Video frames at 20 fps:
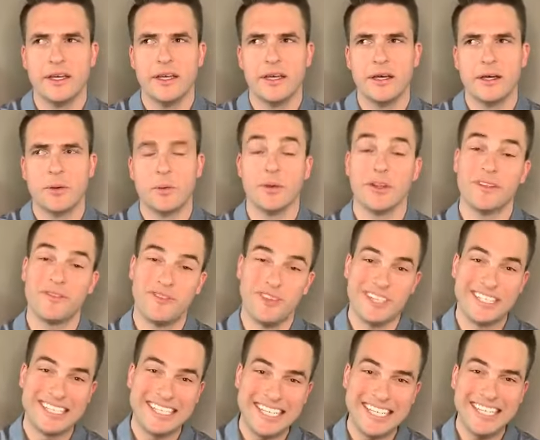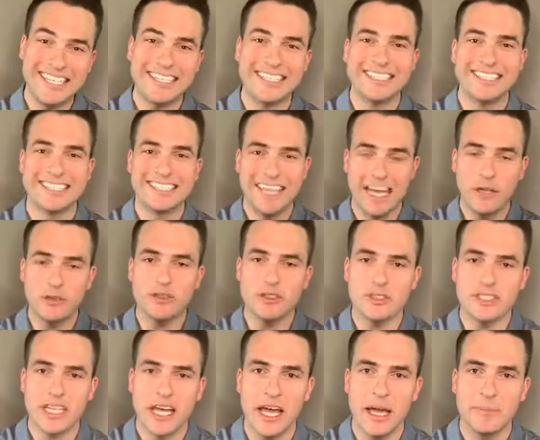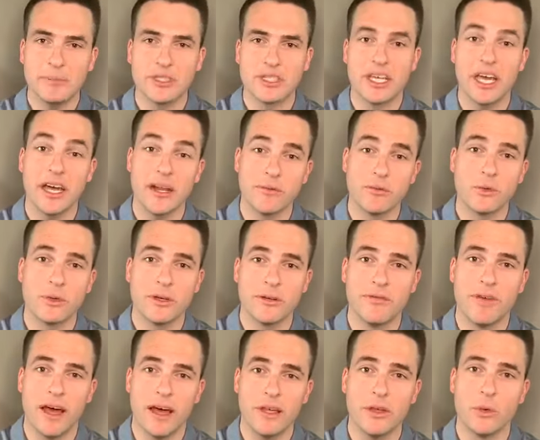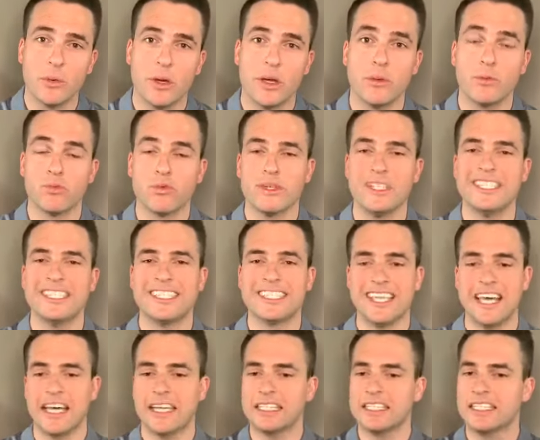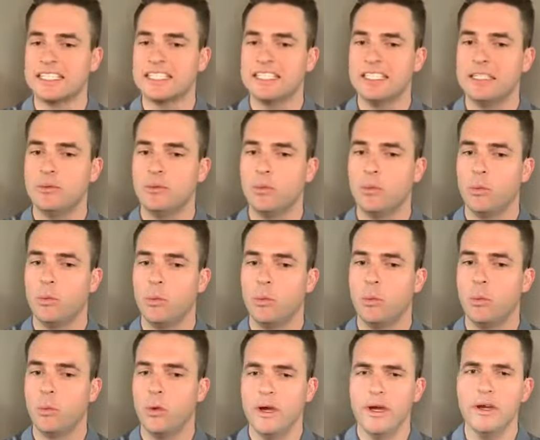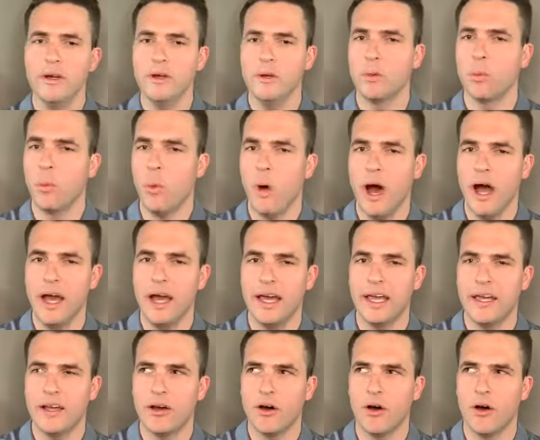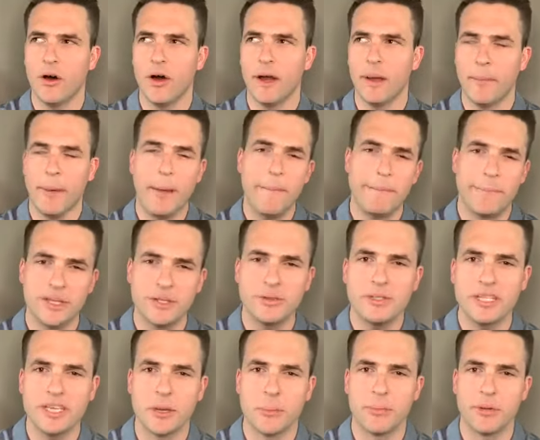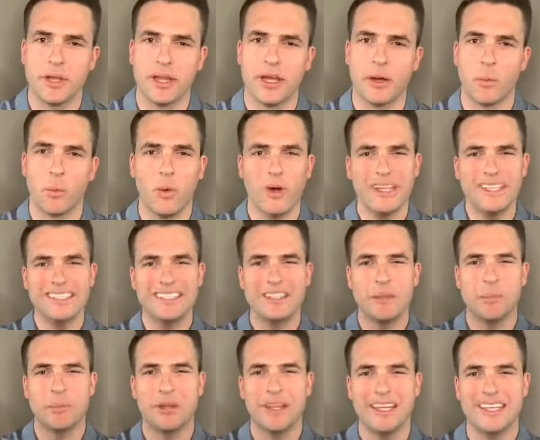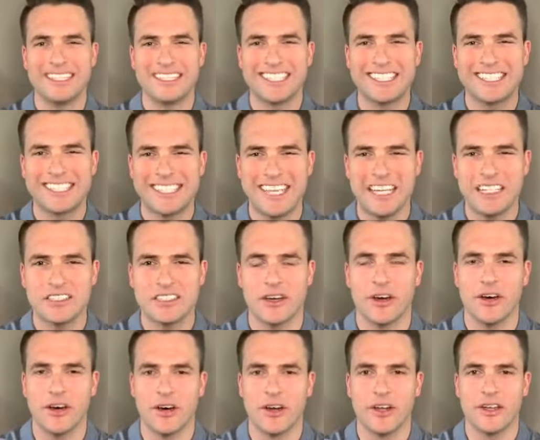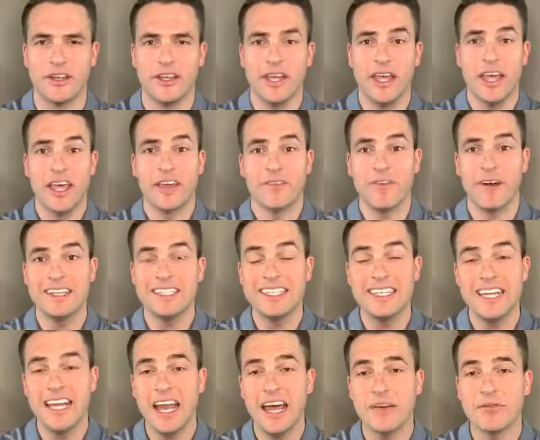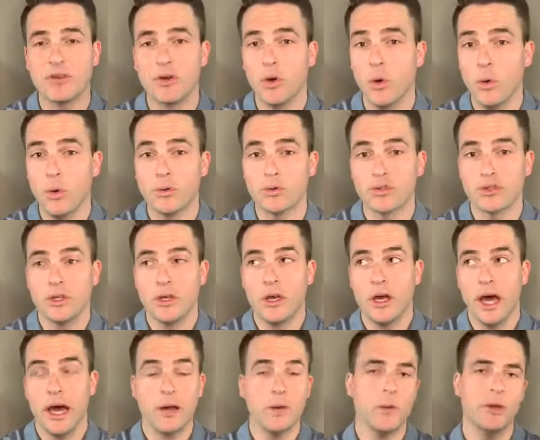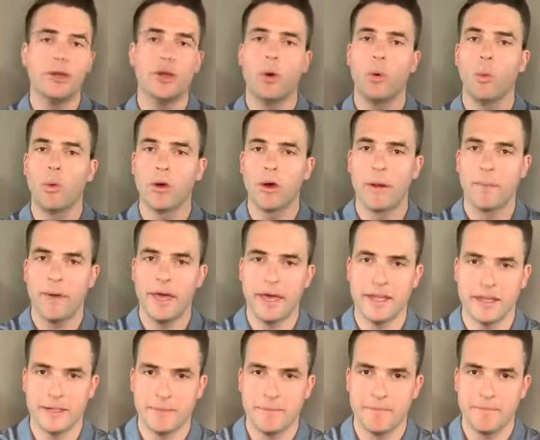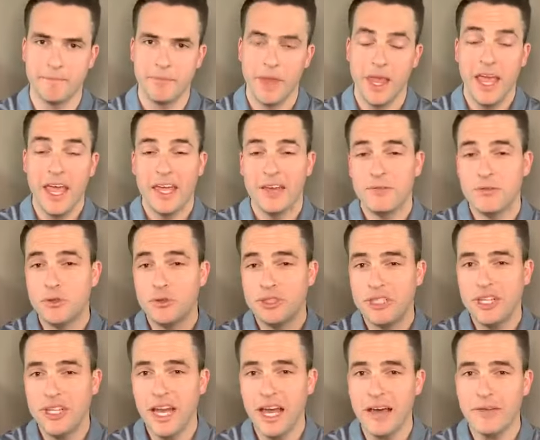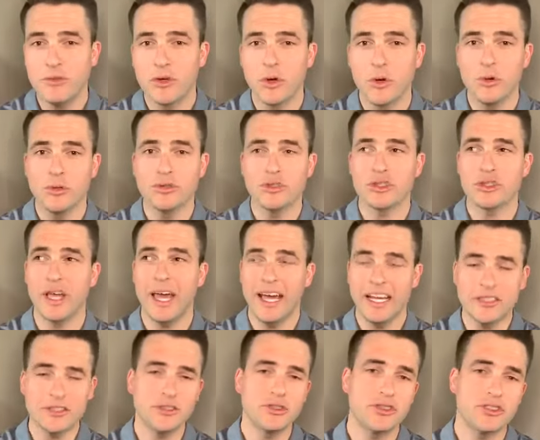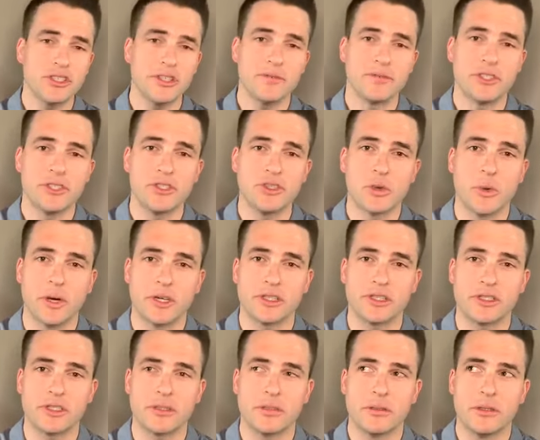Well, if you didn't, now's the time to kind of reevaluate, reset, and see where and why am I building a plan? What is the plan set on? If I didn't have goals, how do I know where I'm headed? If you did have goals, ask yourself this question.